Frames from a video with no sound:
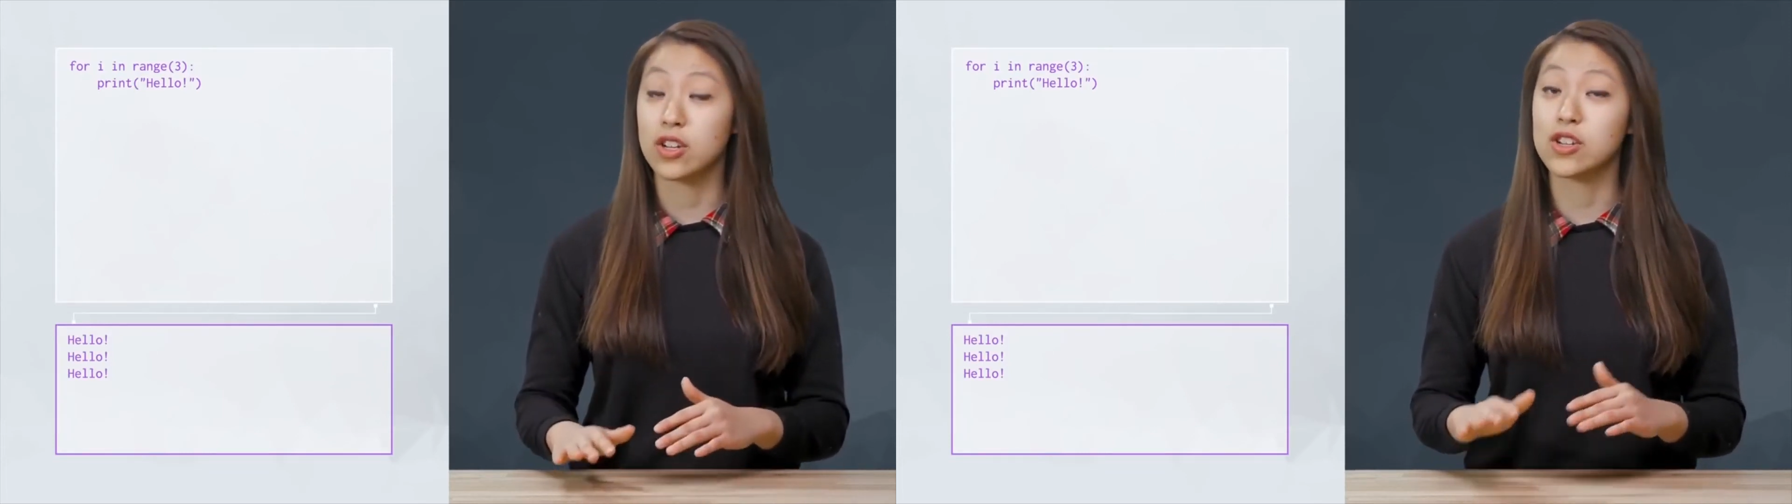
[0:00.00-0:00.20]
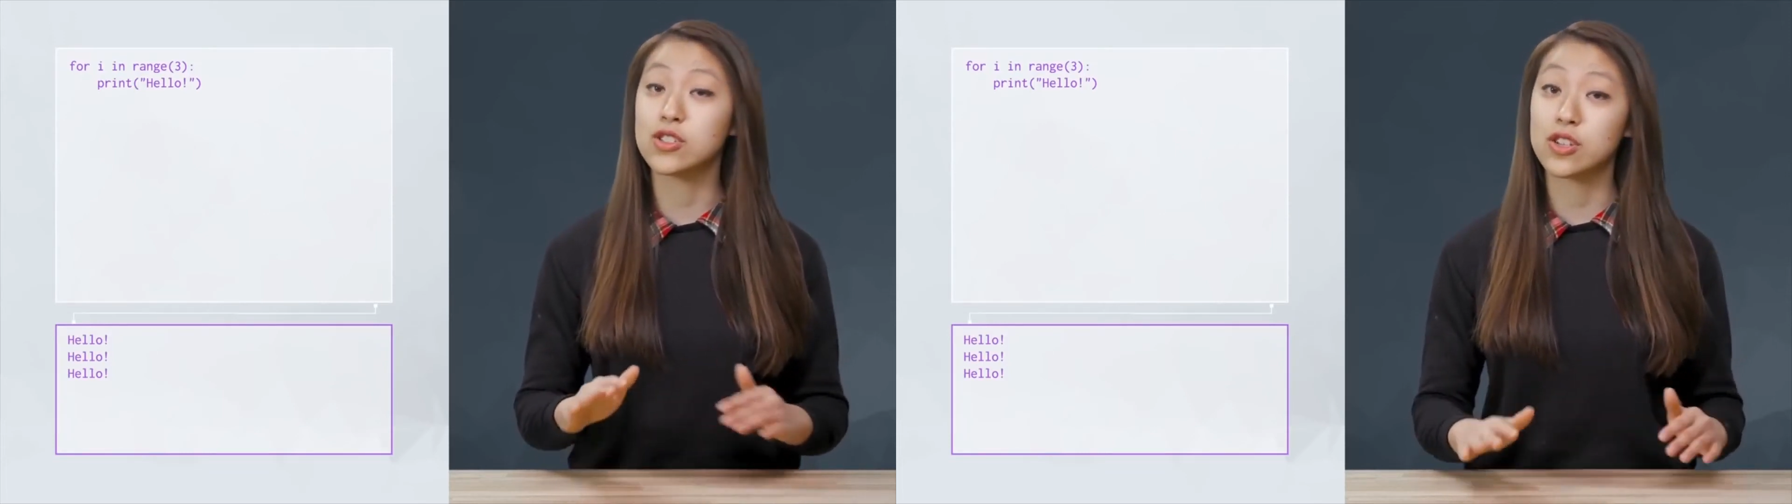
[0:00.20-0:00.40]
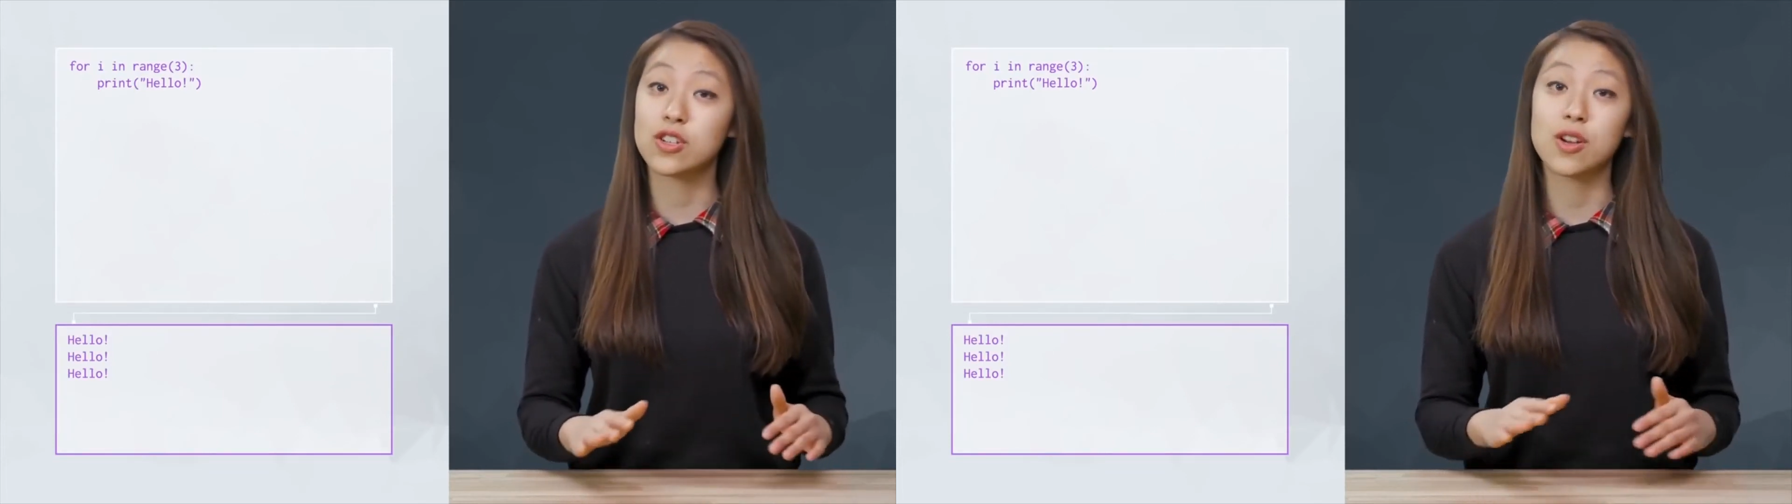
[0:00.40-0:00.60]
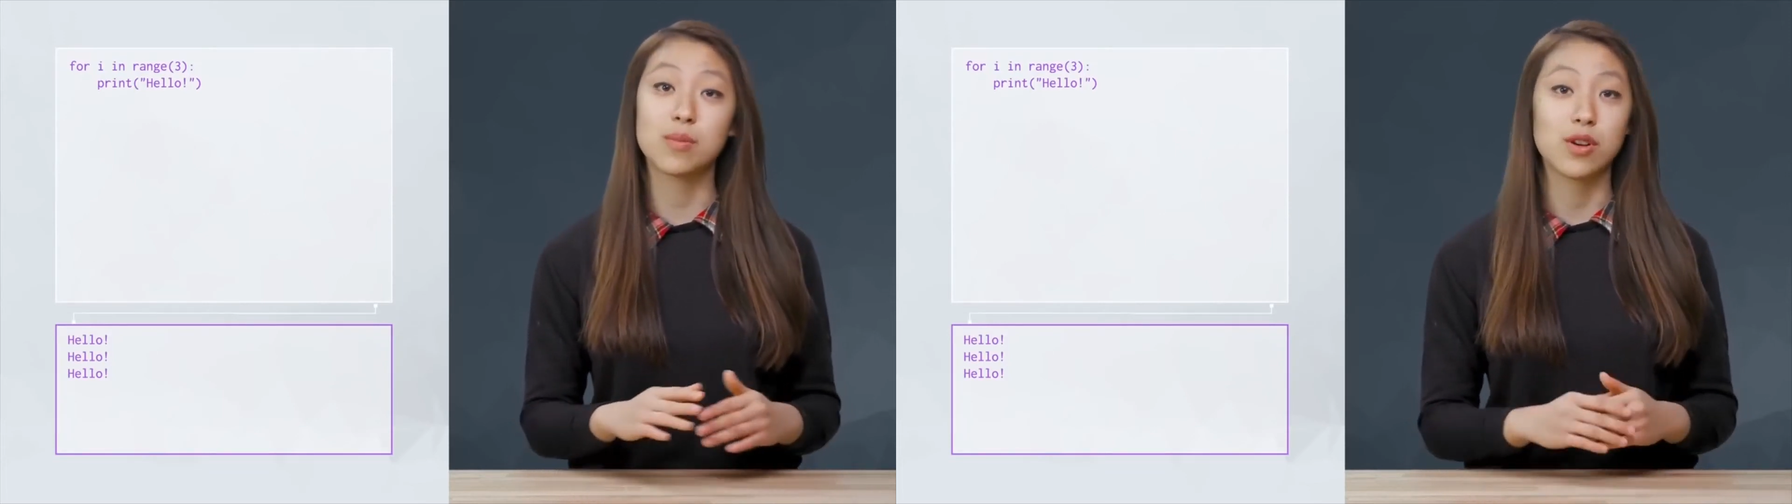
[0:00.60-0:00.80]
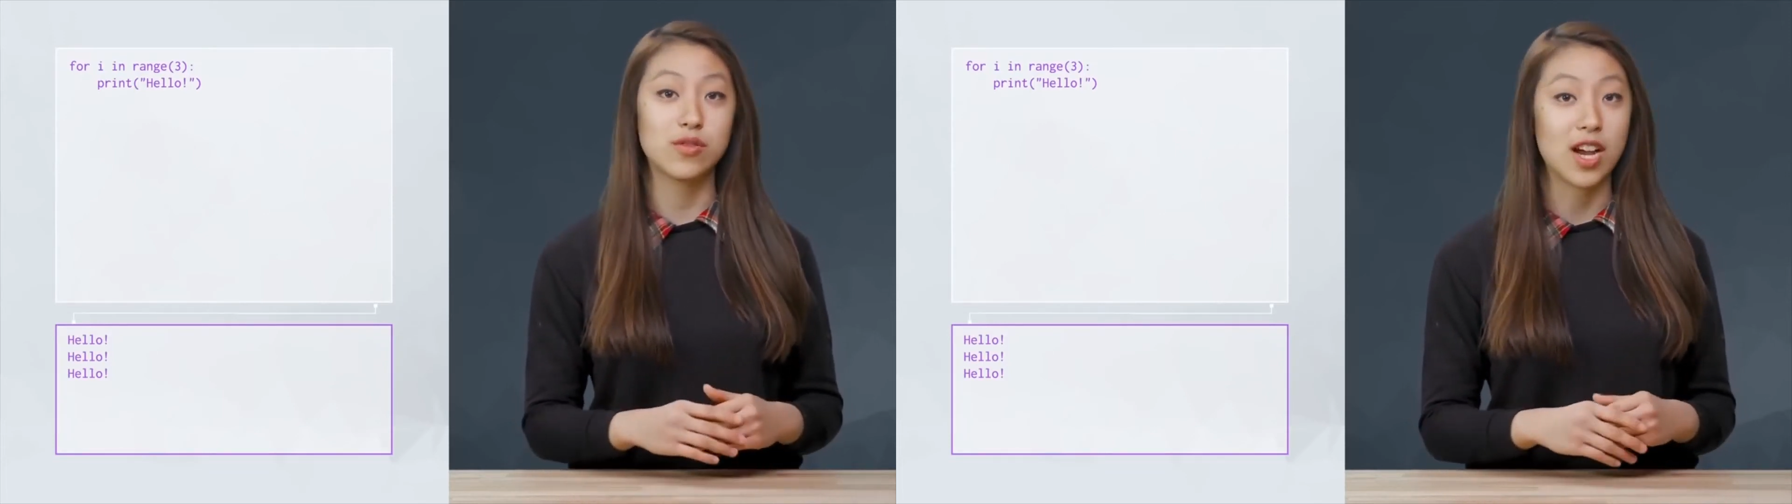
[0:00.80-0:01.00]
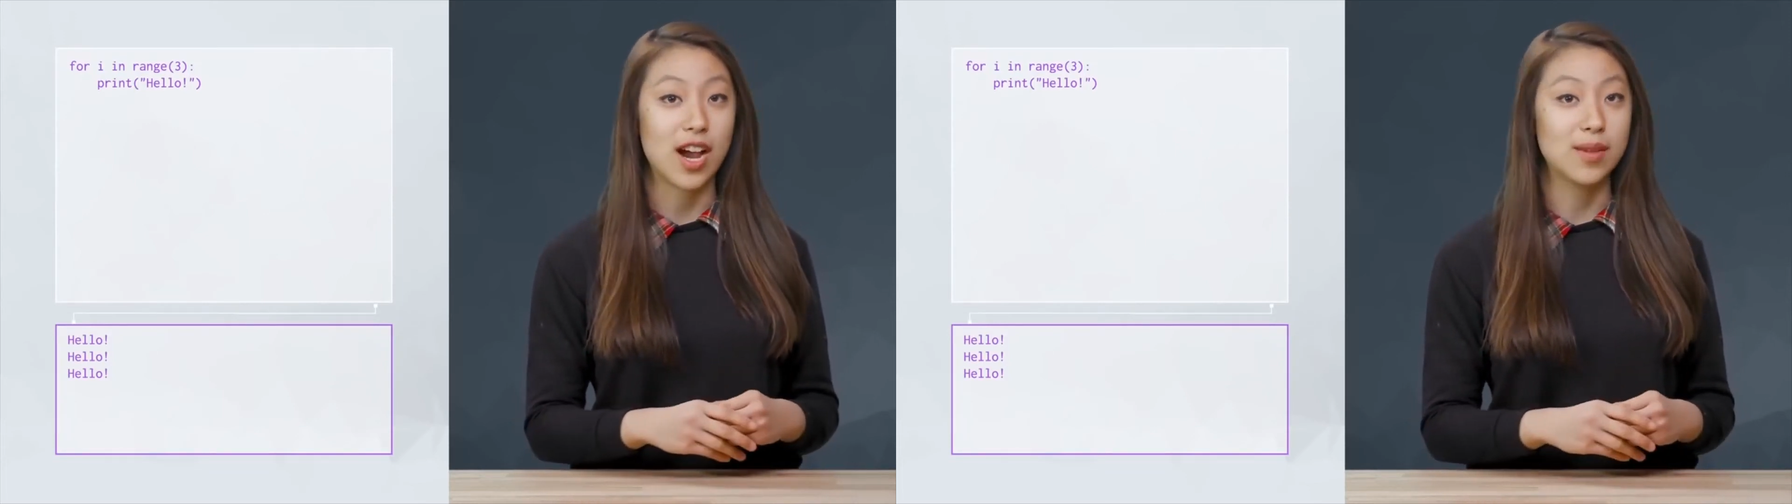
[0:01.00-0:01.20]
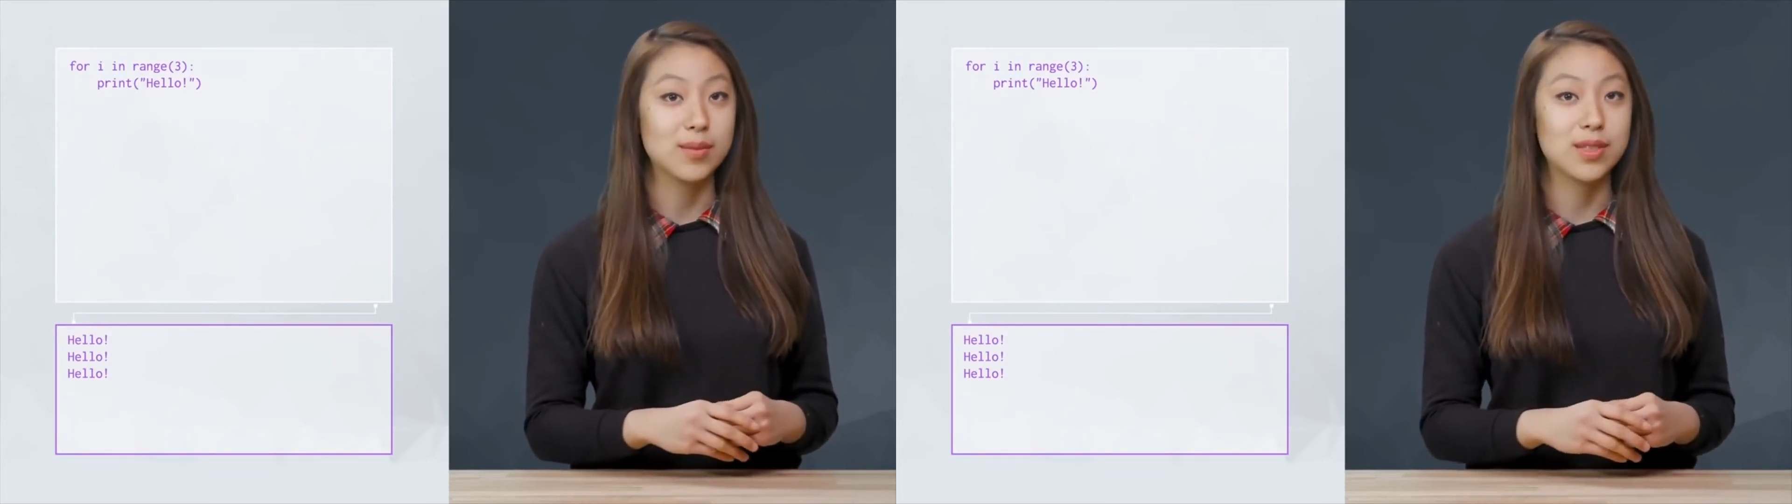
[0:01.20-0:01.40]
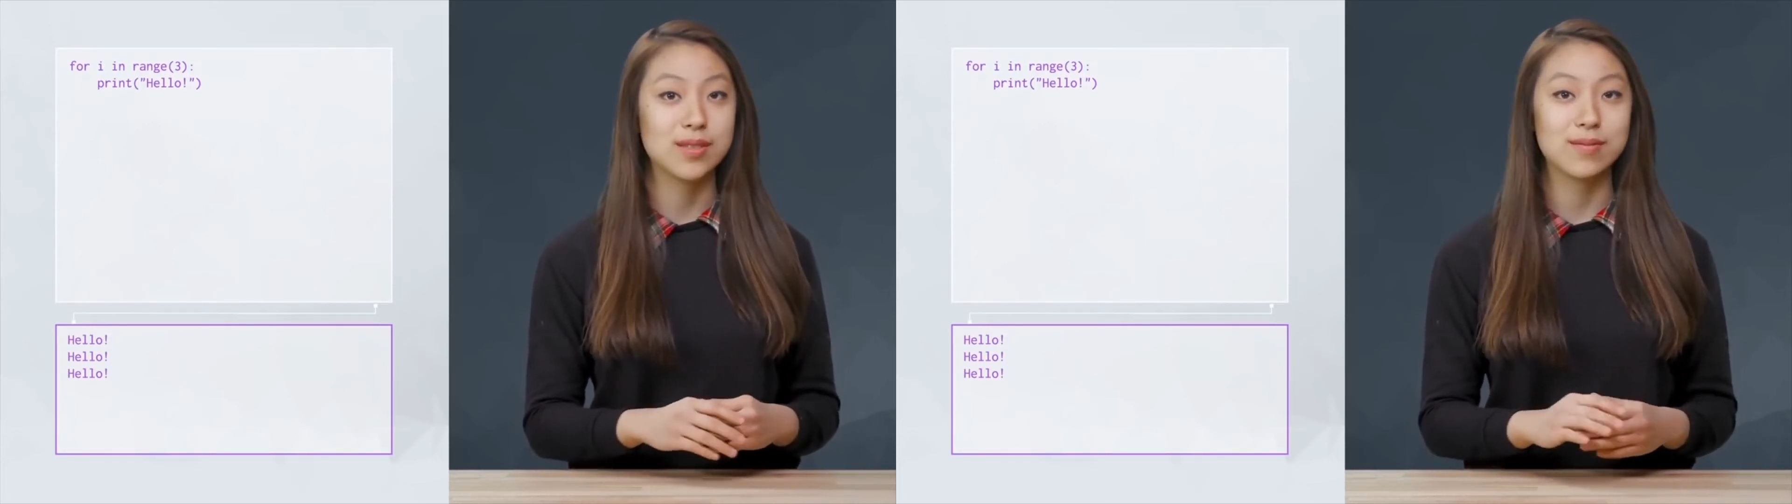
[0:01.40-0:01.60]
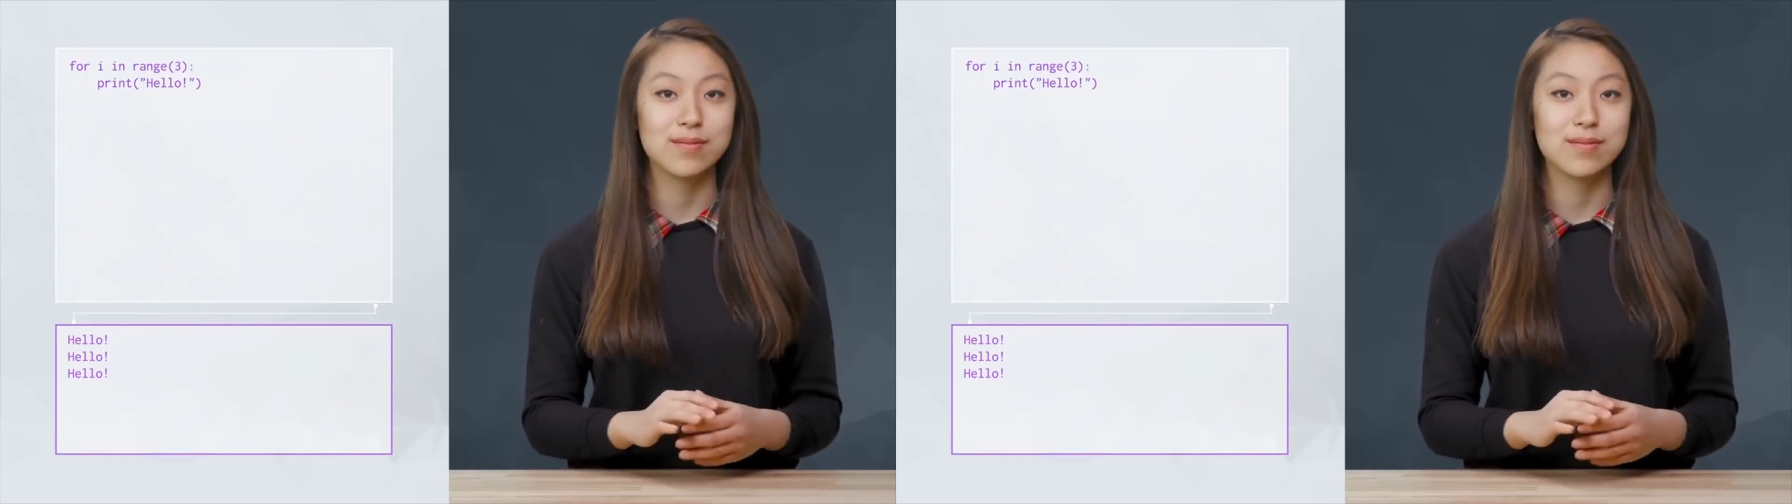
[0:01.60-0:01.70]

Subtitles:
a certain number of times.